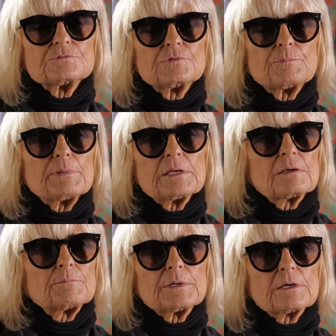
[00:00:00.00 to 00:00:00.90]
of the
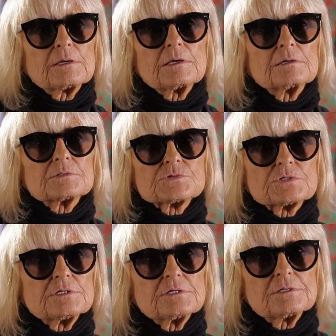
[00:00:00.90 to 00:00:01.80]
big, big young
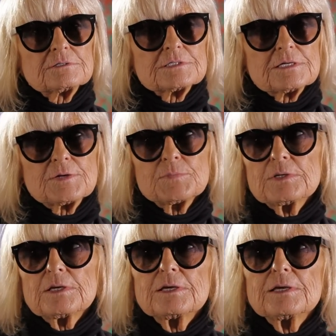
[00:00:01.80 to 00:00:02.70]
star at the time,
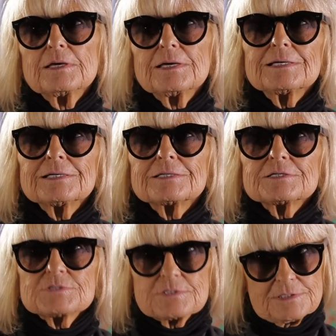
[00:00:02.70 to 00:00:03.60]
and I
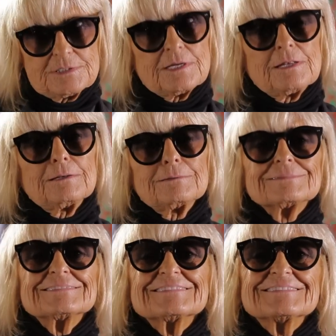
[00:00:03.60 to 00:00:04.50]
sent it in.
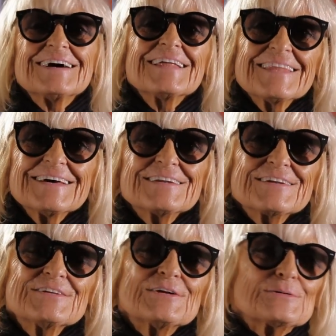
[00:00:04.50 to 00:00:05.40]
And then,
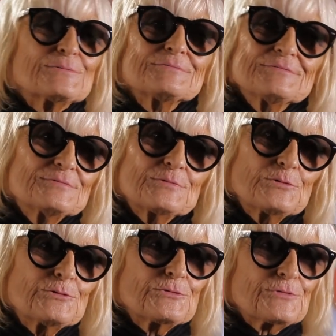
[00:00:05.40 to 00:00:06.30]
you know,
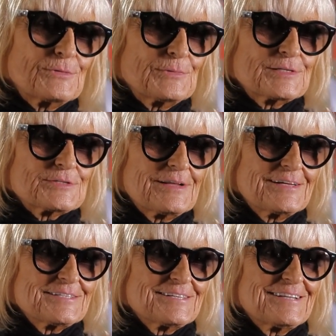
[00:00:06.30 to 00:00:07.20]
two, three weeks
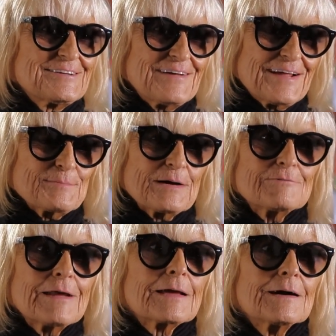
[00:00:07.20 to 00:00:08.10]
later, they rang,
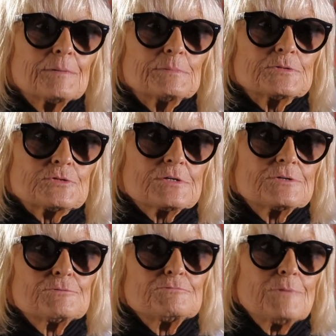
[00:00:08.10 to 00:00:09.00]
rang up and said,
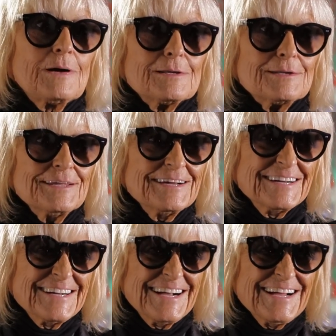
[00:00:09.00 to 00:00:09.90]
"You've won."
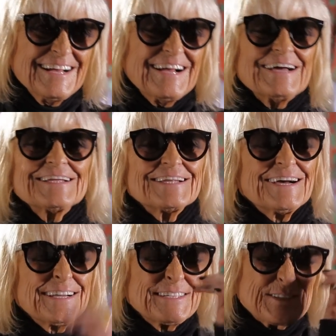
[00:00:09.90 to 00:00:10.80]
And
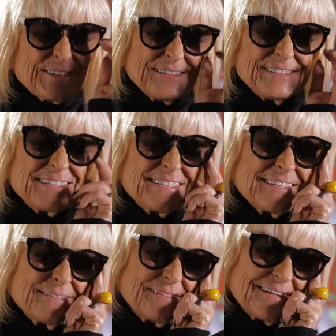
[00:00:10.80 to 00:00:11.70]
I had to go and
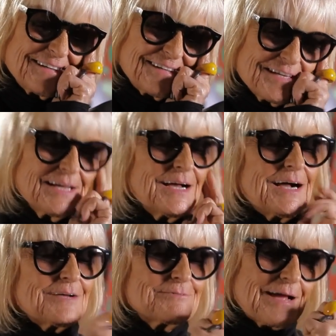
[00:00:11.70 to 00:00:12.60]
tell my aunt.
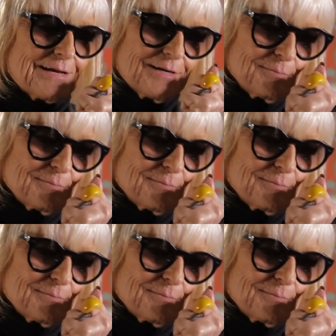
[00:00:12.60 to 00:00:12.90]
I rang